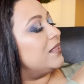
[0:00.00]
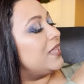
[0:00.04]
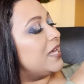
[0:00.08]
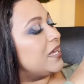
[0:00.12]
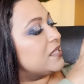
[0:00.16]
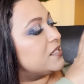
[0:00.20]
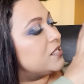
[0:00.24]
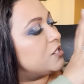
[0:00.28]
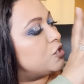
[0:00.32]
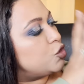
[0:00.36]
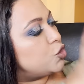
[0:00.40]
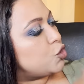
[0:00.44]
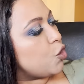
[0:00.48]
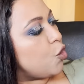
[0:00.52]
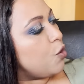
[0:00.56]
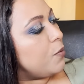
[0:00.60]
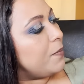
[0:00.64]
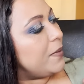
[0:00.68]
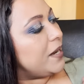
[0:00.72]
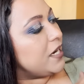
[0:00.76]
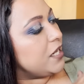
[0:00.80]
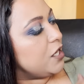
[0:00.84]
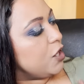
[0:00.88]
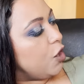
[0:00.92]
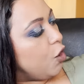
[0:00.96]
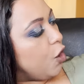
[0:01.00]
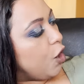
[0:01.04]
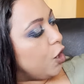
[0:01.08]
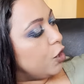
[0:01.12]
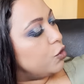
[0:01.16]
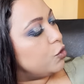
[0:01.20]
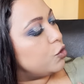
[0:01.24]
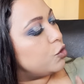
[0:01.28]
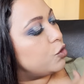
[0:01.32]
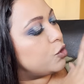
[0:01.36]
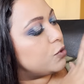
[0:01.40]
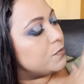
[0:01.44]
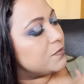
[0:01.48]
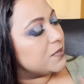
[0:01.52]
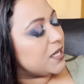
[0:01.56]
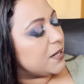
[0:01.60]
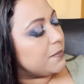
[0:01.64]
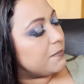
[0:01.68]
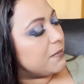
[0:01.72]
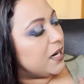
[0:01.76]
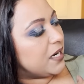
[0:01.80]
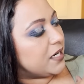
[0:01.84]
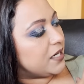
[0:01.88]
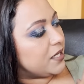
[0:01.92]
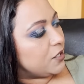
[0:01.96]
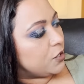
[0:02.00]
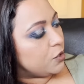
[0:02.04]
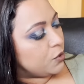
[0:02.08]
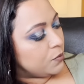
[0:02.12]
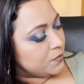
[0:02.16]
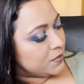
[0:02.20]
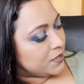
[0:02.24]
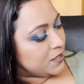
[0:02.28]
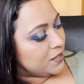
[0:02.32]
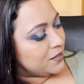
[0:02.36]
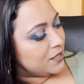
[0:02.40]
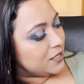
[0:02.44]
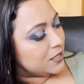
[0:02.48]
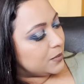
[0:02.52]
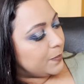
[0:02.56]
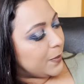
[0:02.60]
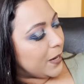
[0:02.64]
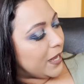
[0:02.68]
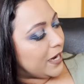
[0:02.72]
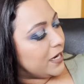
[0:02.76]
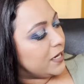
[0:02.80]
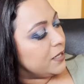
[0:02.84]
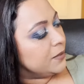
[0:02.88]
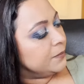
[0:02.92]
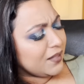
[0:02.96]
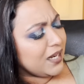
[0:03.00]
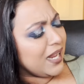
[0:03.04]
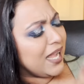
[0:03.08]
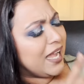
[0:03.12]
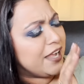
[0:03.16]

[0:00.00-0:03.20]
There's so many holochromes and multichromes in this palette.